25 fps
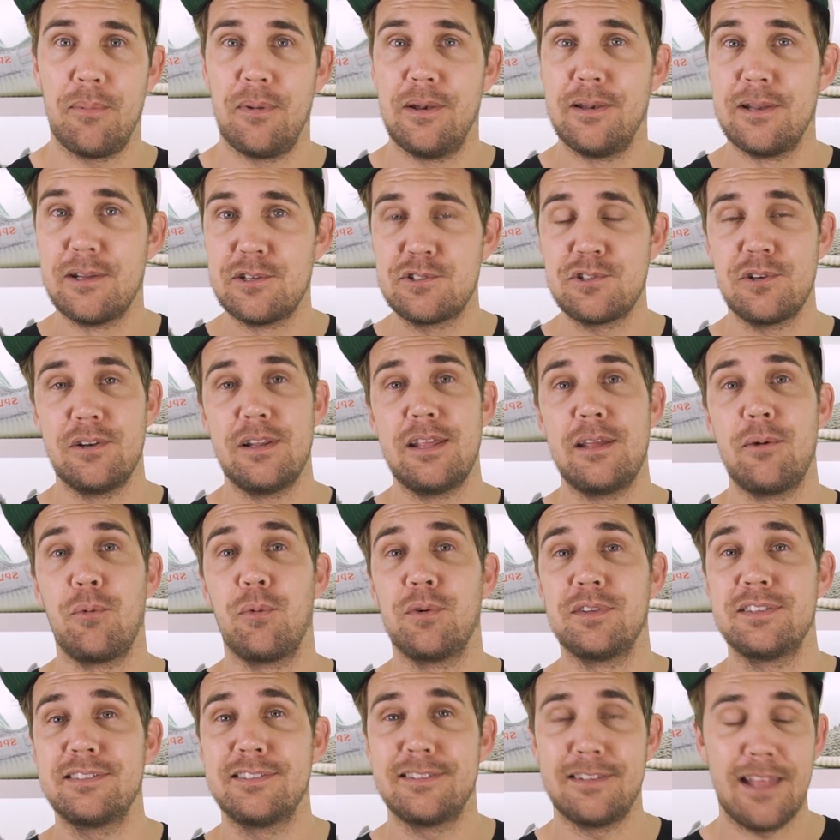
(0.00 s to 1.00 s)
Literally
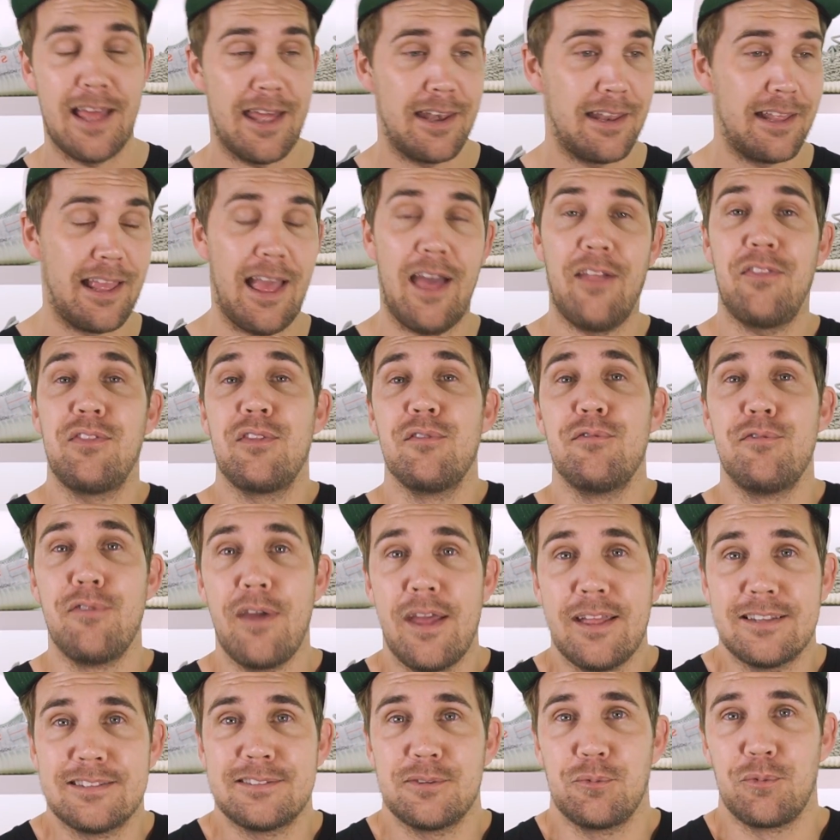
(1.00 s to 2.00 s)
was standing at the
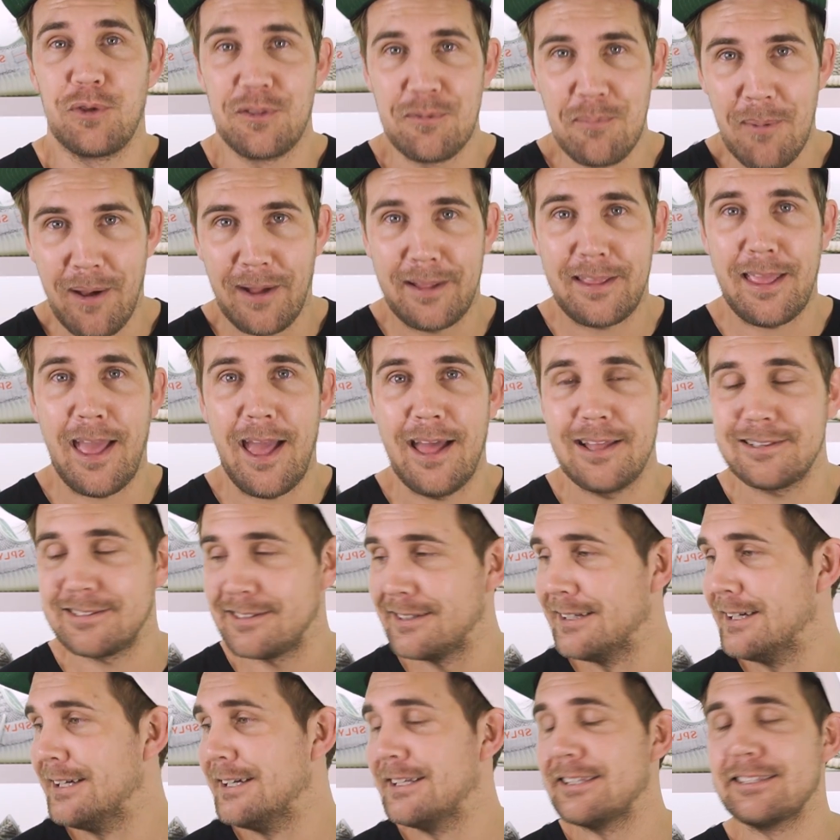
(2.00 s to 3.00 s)
vet with my cat
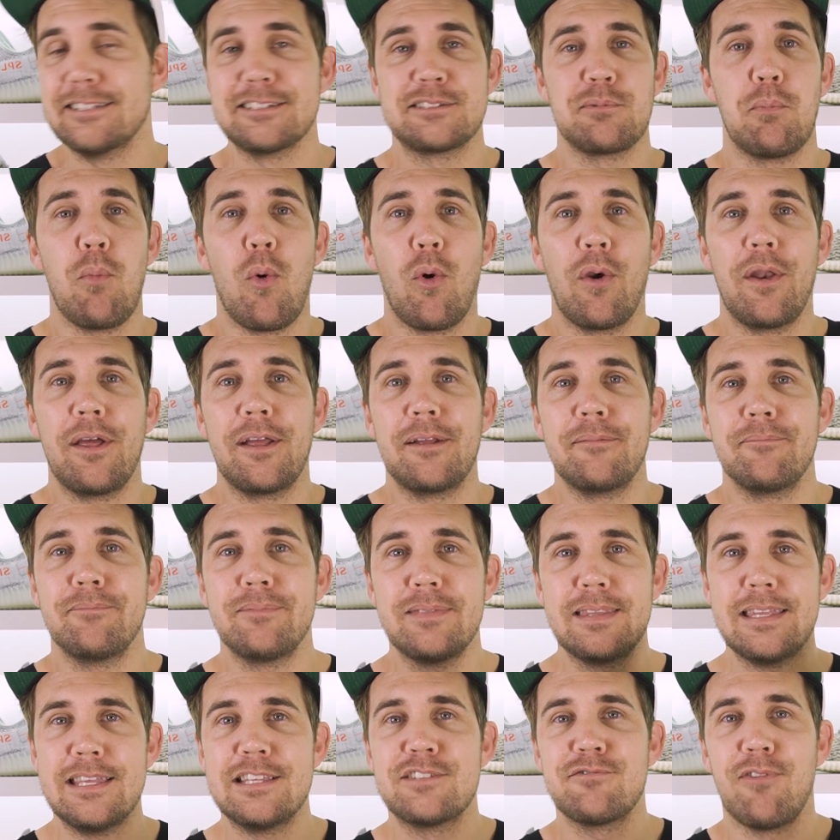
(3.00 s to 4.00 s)
this morning.
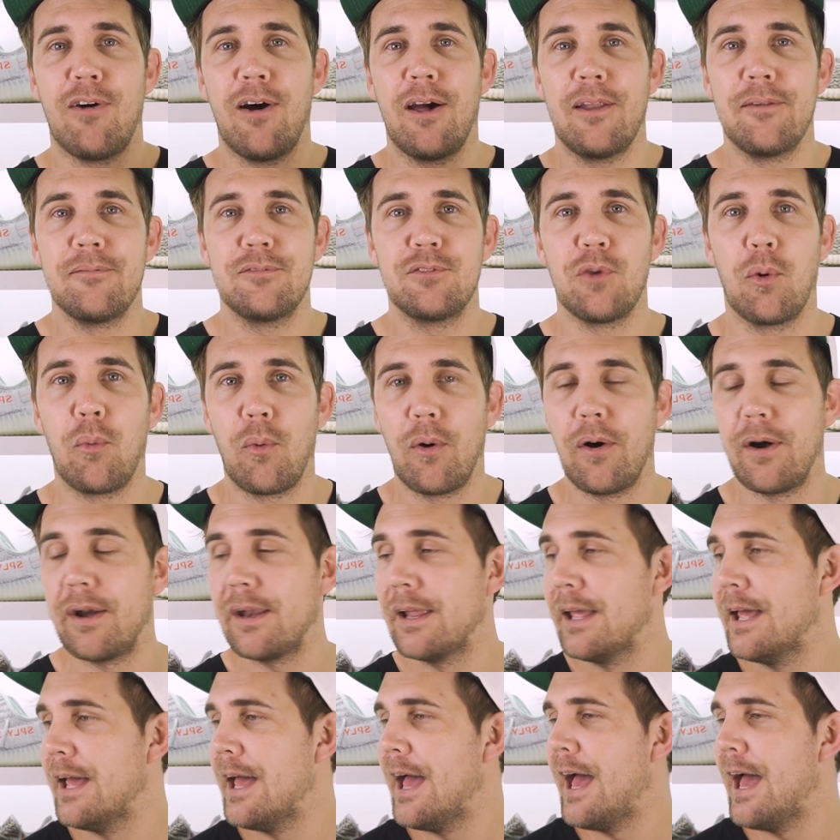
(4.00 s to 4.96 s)
He's fine, don't worry.